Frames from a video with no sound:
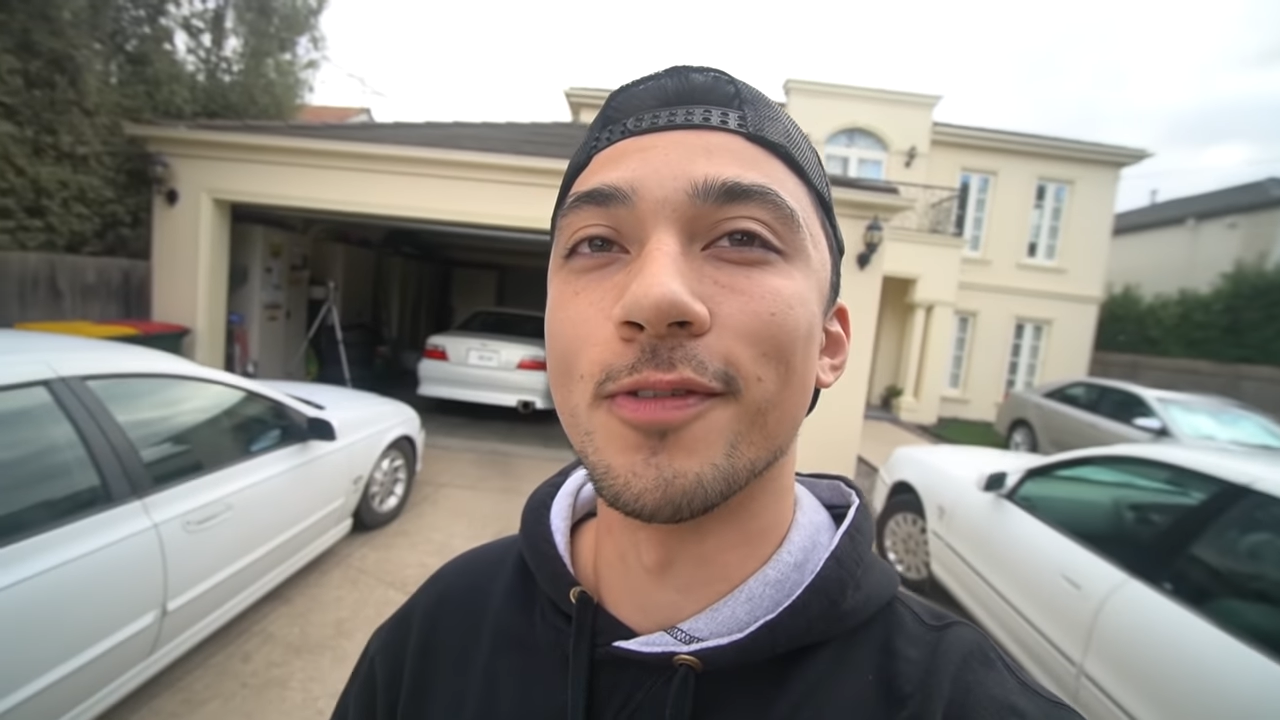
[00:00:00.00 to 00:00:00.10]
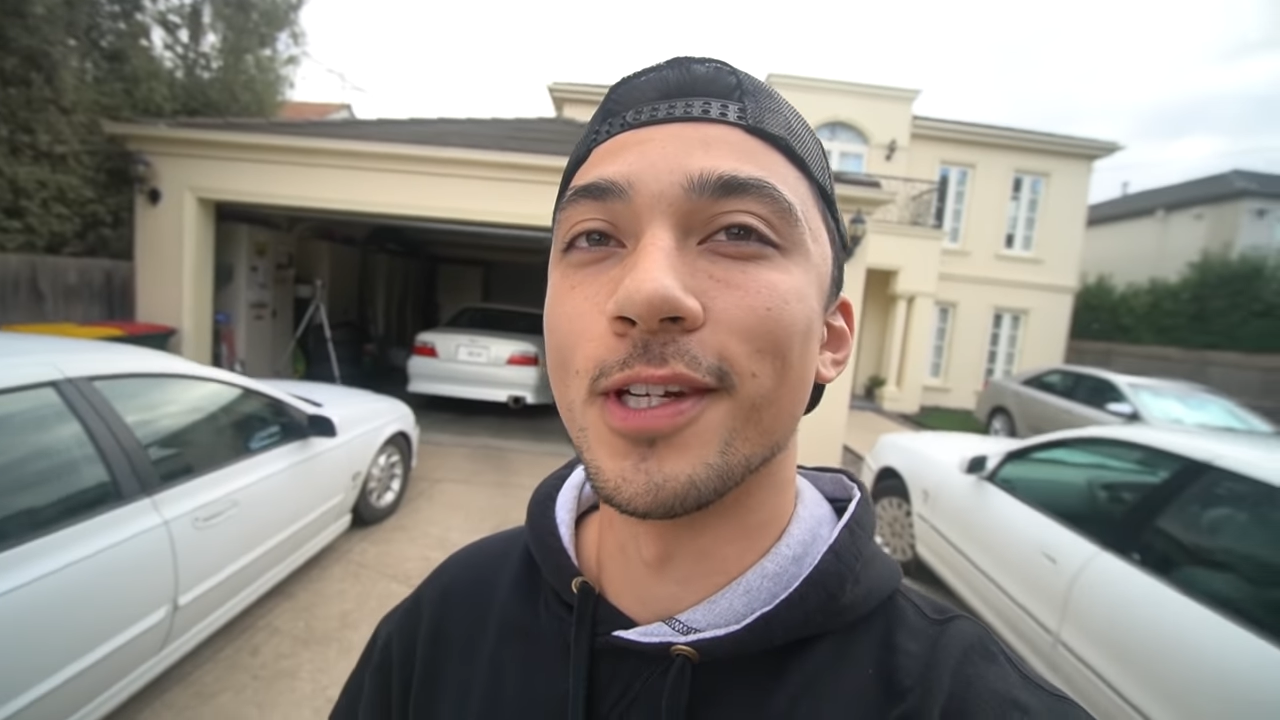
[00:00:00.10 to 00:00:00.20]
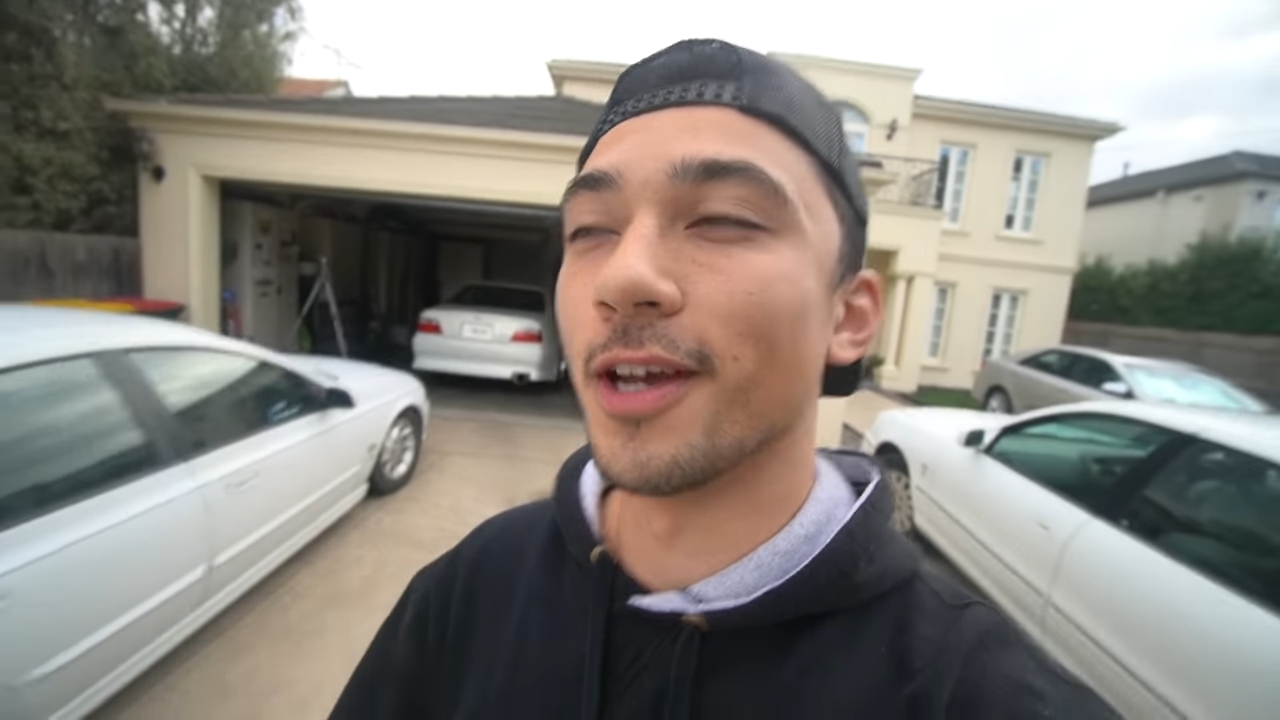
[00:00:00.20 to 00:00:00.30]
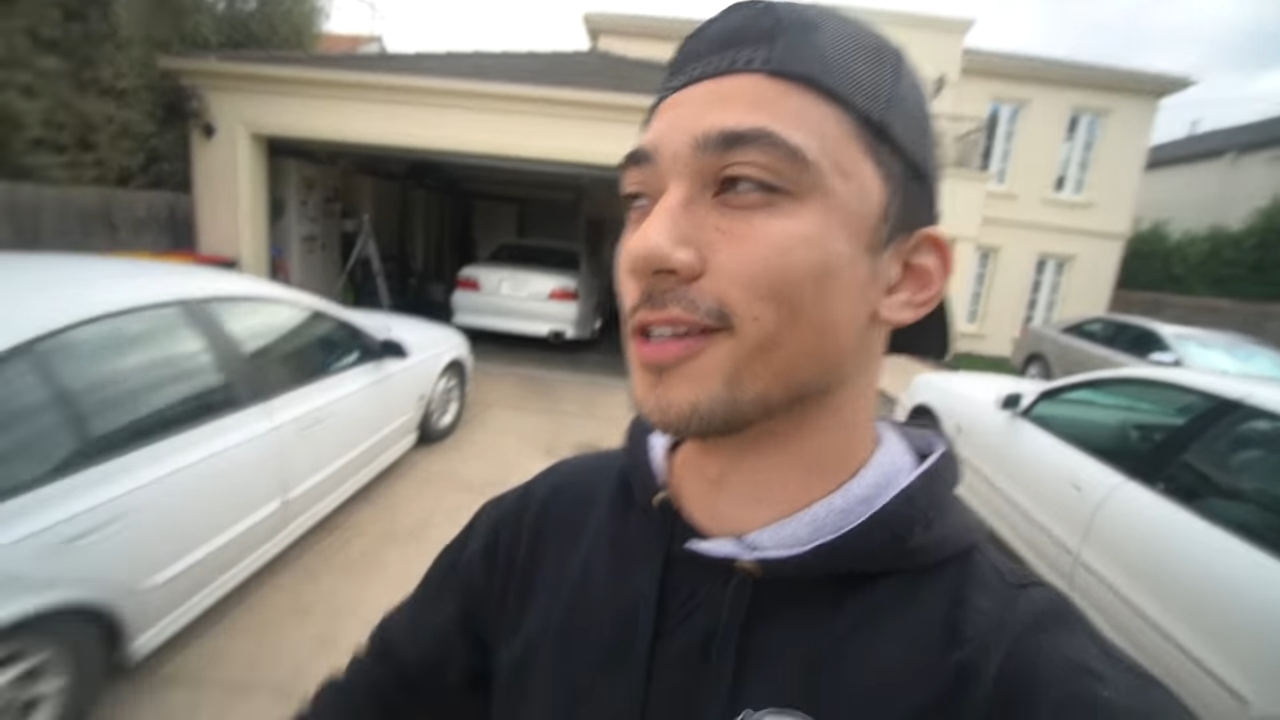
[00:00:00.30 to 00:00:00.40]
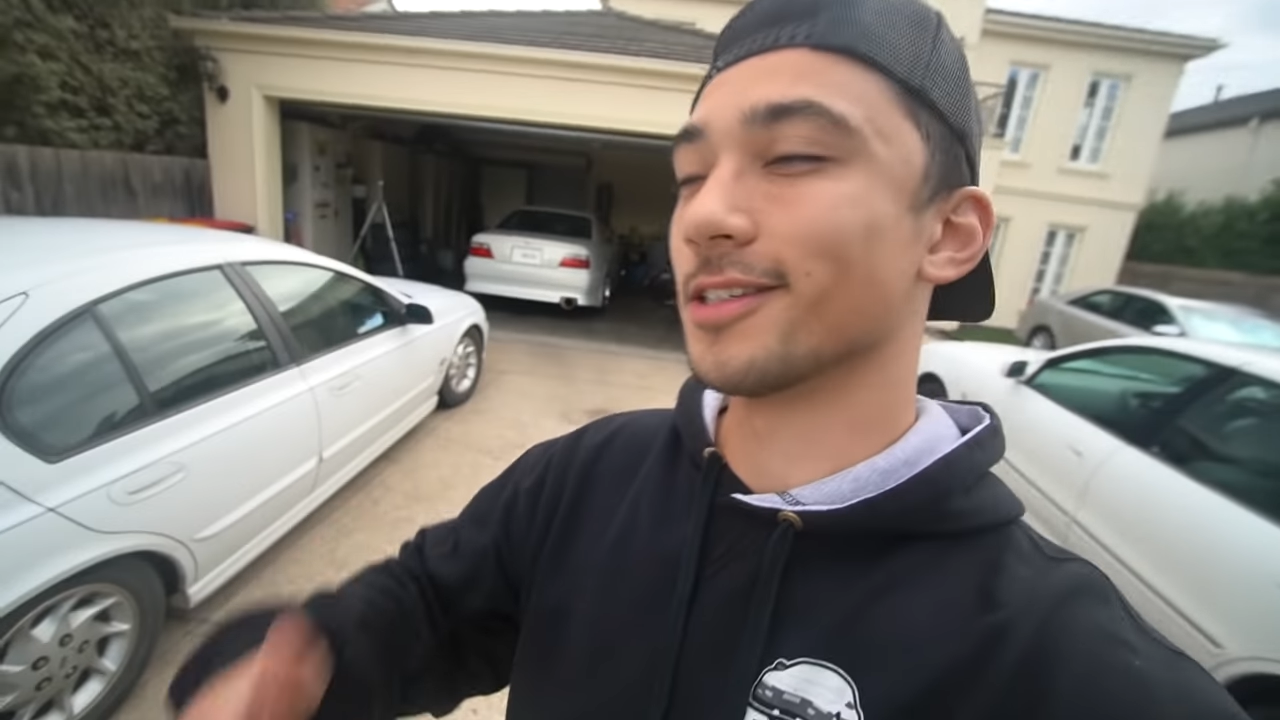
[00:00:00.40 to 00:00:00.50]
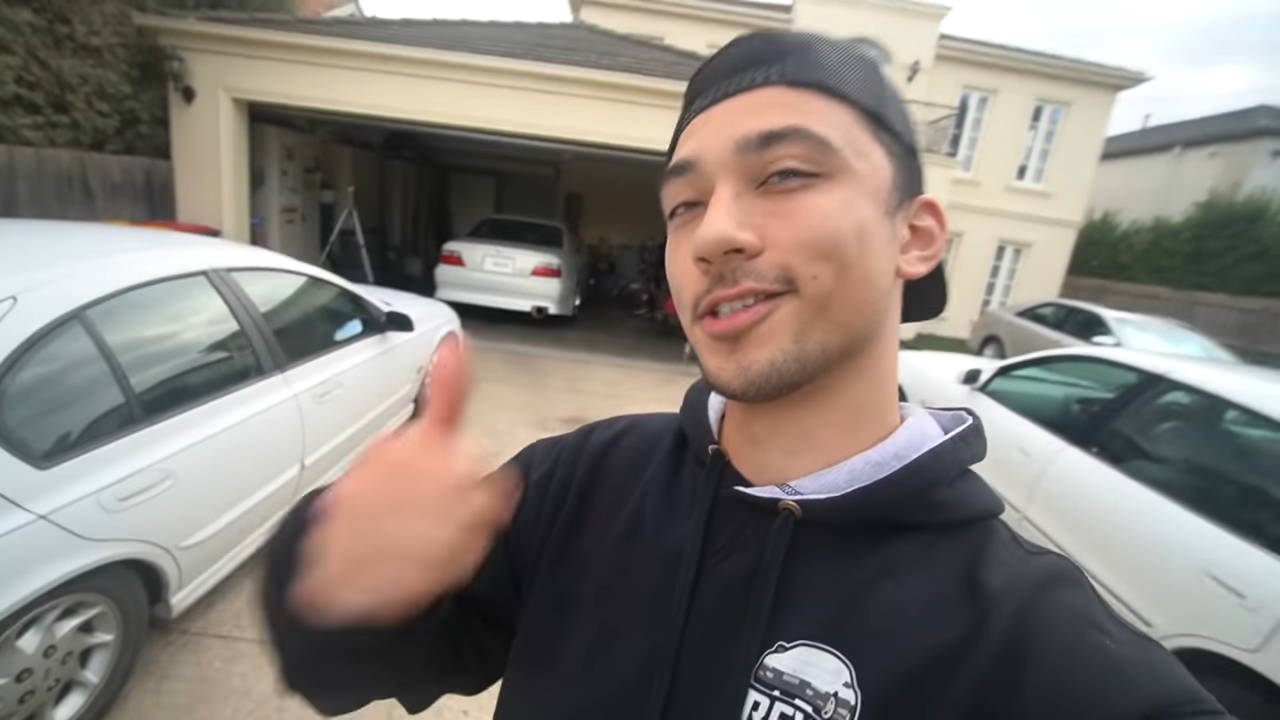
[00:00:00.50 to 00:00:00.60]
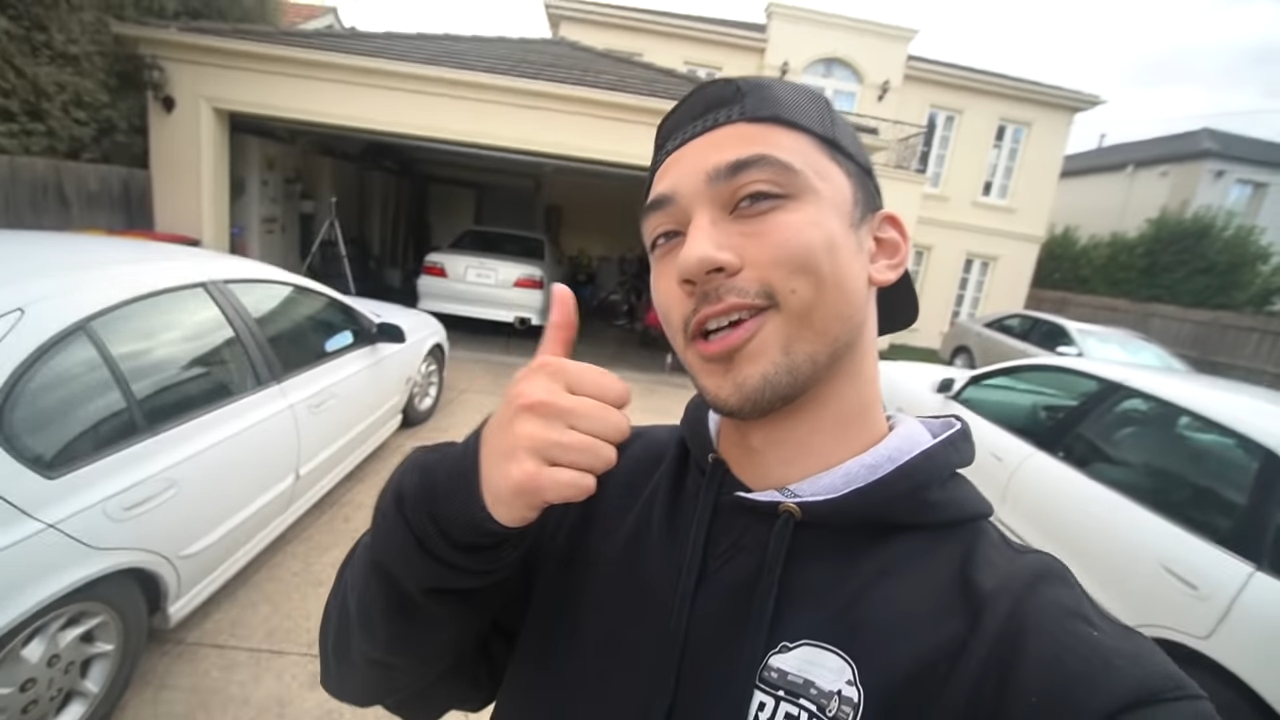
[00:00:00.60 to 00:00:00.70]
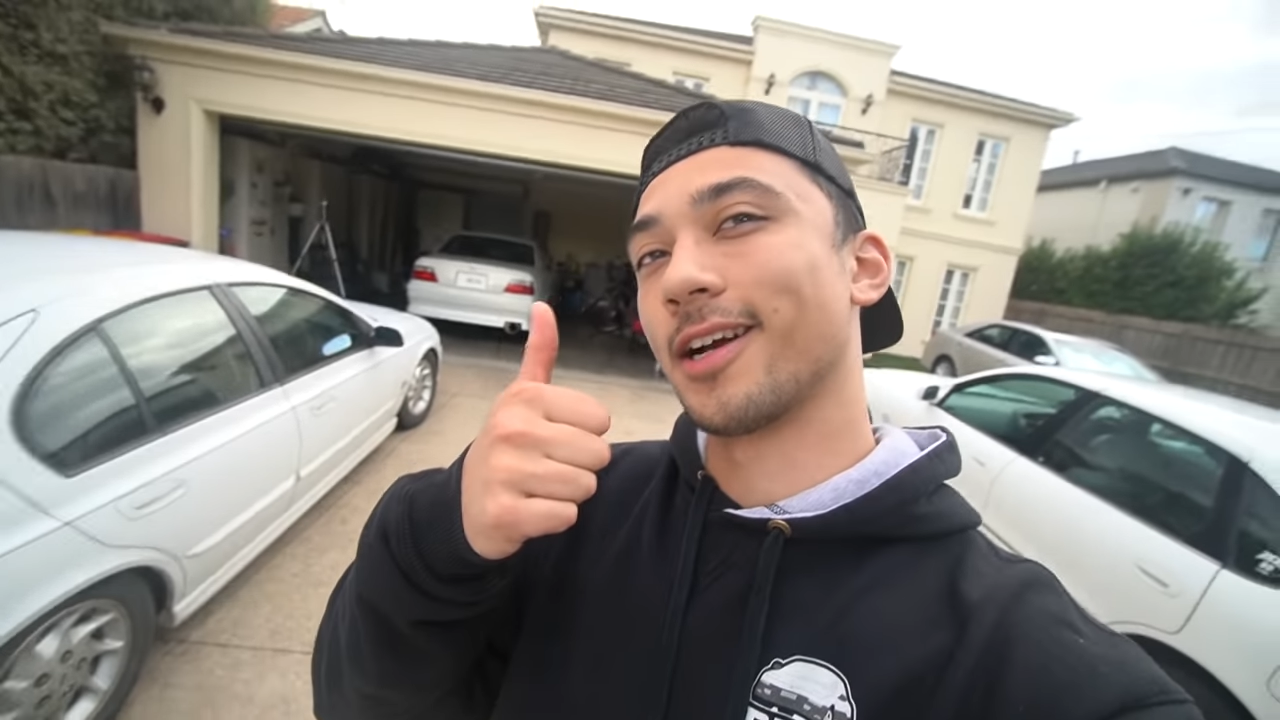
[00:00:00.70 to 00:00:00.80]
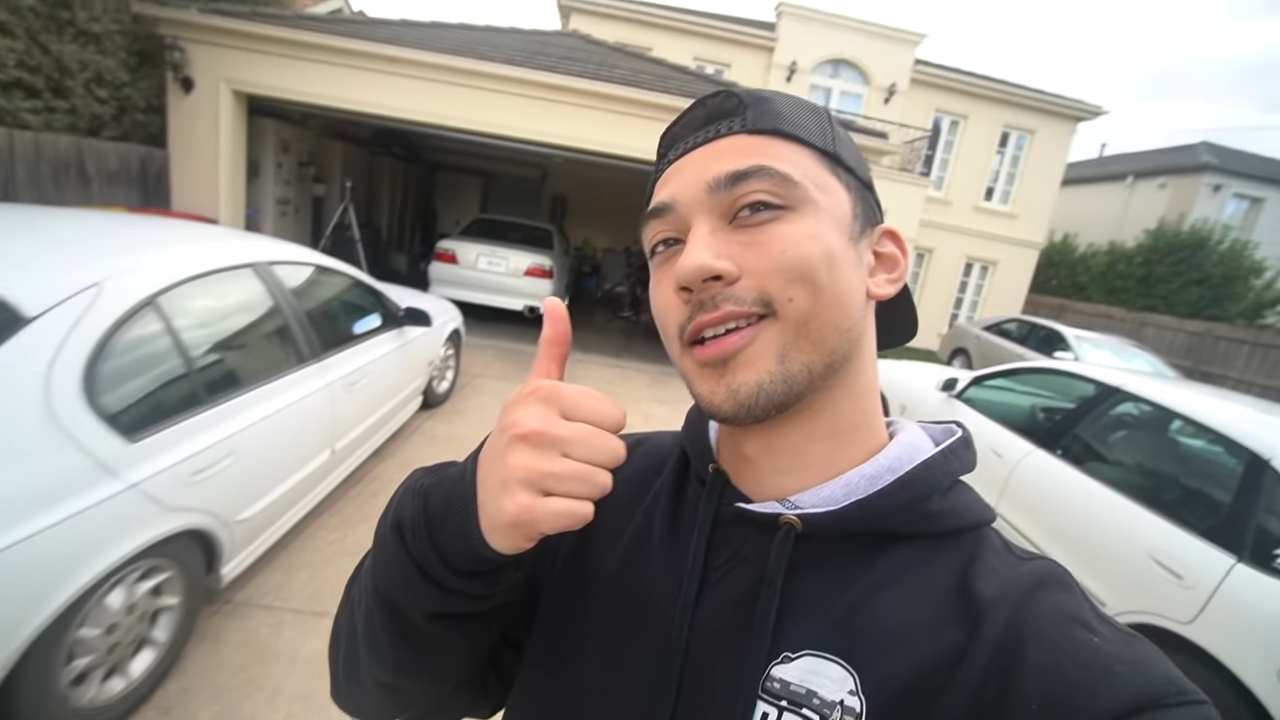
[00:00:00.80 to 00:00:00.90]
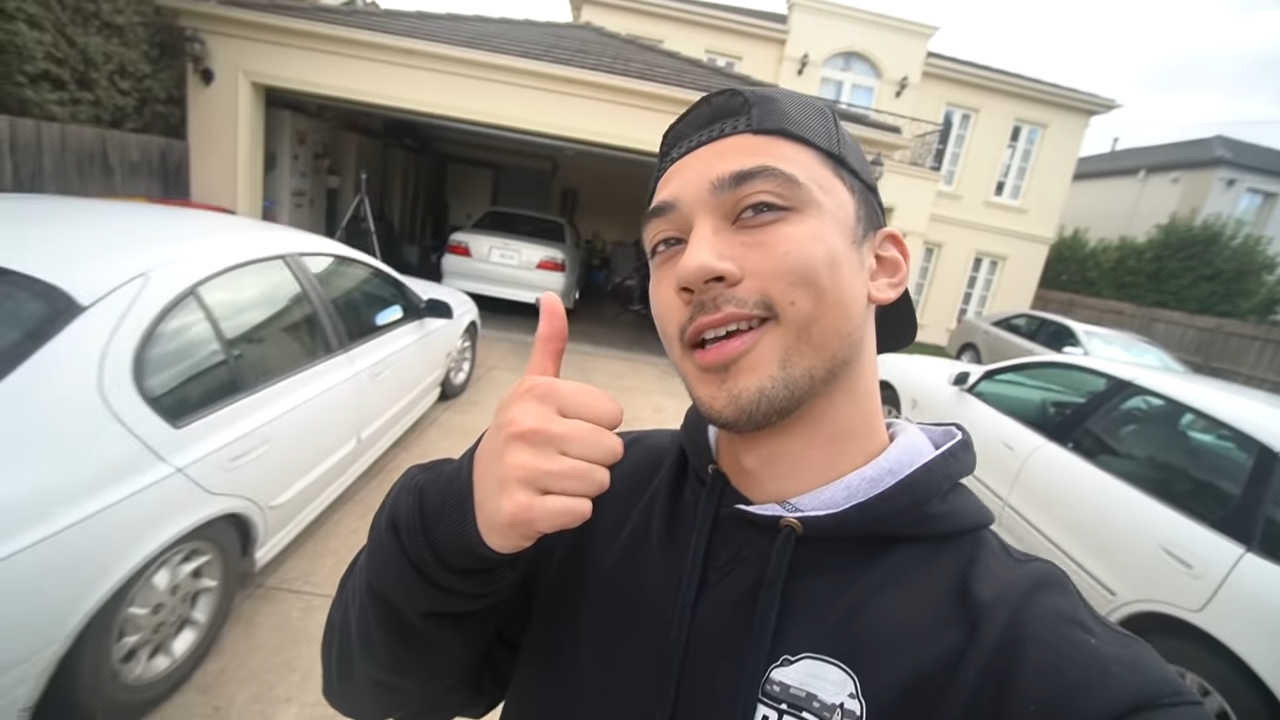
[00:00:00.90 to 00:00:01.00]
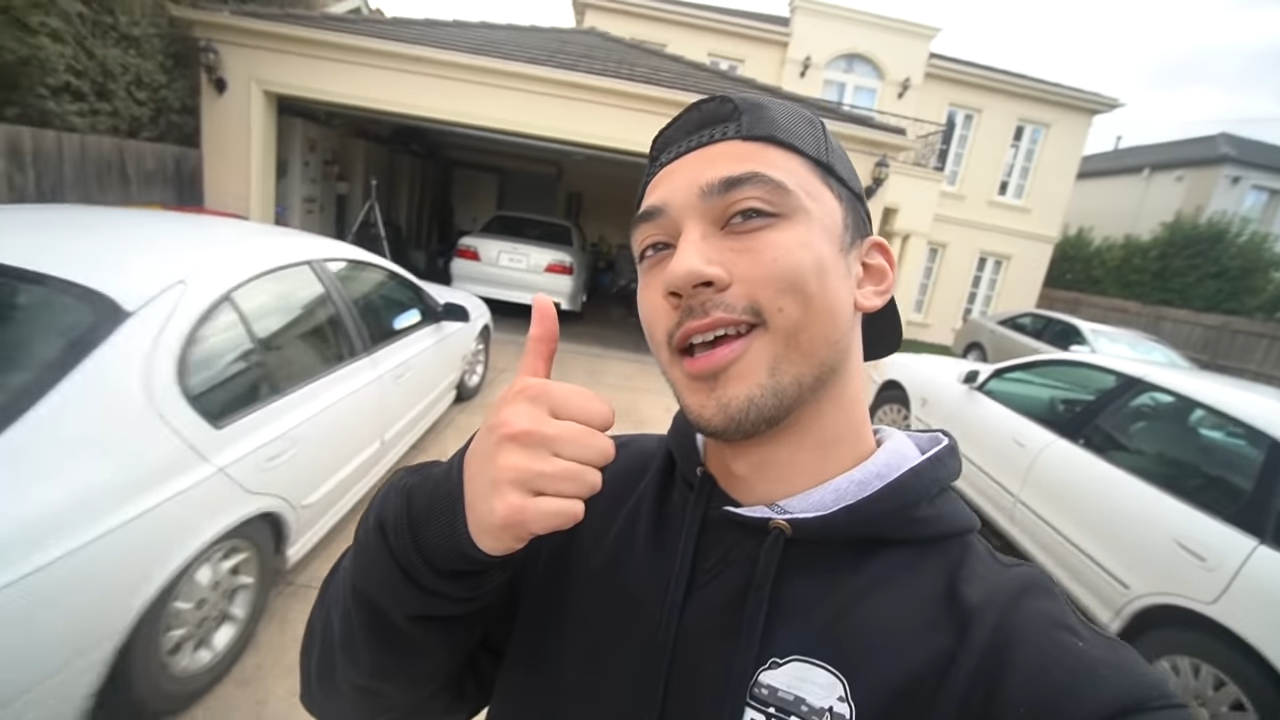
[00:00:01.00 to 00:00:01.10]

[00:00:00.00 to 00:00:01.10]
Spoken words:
videos and chuck